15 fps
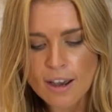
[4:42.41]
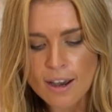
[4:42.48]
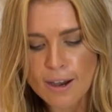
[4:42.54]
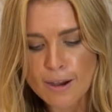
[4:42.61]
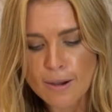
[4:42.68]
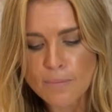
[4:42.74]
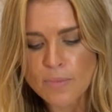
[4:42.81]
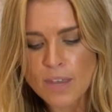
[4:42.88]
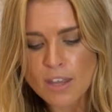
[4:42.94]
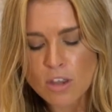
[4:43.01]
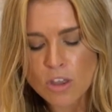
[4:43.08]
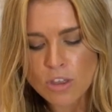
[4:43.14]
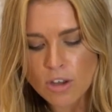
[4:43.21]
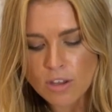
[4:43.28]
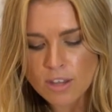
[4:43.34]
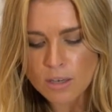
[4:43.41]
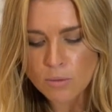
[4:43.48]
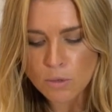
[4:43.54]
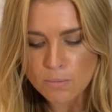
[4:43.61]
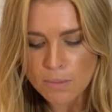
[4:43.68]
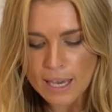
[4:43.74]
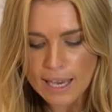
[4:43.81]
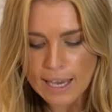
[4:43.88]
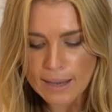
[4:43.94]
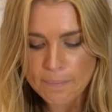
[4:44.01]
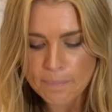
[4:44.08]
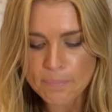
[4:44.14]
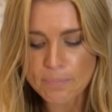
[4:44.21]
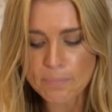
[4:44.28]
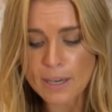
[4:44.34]
And the third thing would be
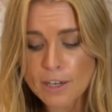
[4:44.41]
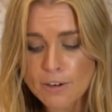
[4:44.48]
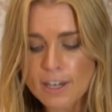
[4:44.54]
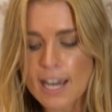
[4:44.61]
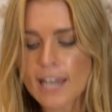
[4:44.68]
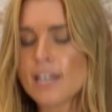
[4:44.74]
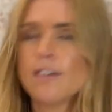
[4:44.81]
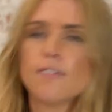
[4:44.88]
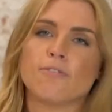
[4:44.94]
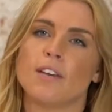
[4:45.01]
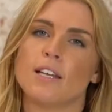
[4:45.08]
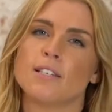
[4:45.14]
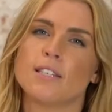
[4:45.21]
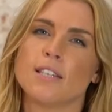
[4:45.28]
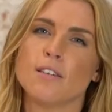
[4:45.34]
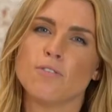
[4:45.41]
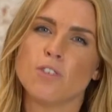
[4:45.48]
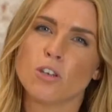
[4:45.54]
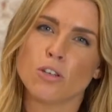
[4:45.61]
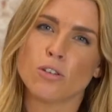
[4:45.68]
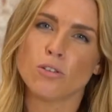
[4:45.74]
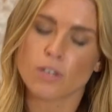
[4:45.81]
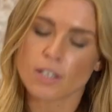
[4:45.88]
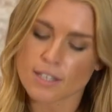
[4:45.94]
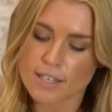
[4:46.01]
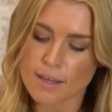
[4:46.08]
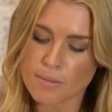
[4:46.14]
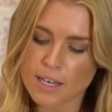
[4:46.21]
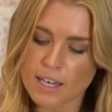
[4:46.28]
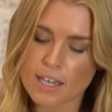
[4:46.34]
creative and see if you can look at
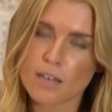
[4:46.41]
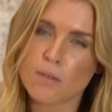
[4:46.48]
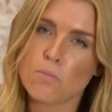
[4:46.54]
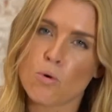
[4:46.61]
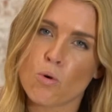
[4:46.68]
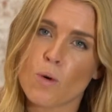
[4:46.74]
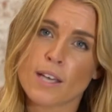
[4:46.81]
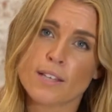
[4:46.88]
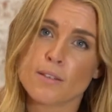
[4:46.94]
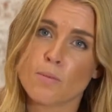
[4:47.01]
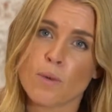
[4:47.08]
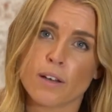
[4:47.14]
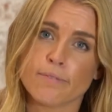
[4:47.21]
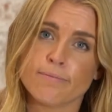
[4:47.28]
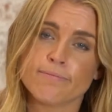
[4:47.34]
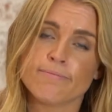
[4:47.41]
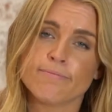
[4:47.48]
something in more ways than one.